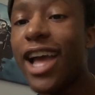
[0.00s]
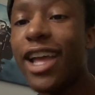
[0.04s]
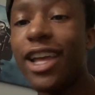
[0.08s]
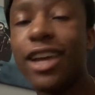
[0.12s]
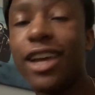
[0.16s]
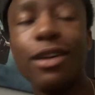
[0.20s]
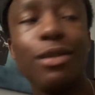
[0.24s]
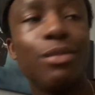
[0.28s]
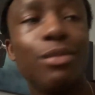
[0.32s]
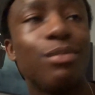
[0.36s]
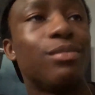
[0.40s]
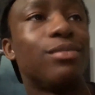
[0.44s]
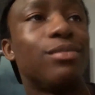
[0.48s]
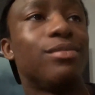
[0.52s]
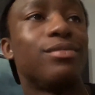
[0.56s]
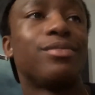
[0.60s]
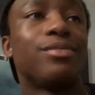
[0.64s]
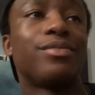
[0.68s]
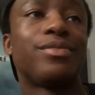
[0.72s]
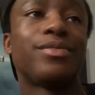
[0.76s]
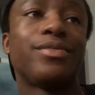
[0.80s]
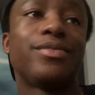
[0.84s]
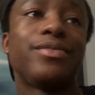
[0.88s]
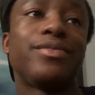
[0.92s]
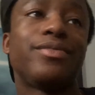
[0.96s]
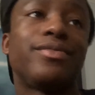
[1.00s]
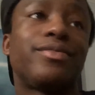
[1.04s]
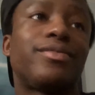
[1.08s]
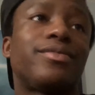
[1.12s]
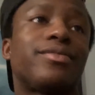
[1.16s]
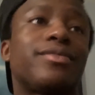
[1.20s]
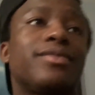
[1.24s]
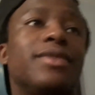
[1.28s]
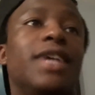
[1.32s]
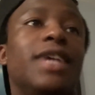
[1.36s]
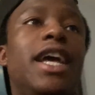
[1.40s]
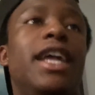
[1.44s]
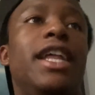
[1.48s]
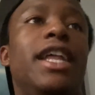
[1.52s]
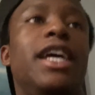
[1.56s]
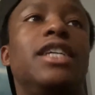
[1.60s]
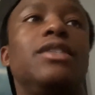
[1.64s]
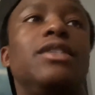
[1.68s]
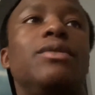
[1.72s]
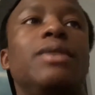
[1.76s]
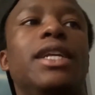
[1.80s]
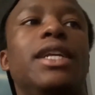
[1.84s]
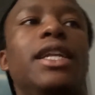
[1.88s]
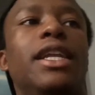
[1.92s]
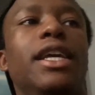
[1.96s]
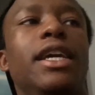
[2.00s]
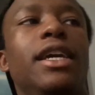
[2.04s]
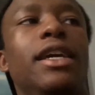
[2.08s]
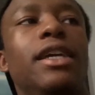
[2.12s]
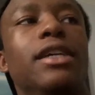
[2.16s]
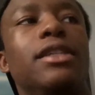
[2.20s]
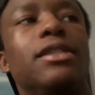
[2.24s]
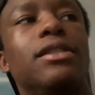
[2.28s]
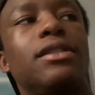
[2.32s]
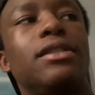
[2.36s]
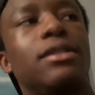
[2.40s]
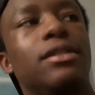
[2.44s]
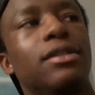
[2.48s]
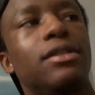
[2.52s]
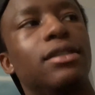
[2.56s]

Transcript: am. It is what it is.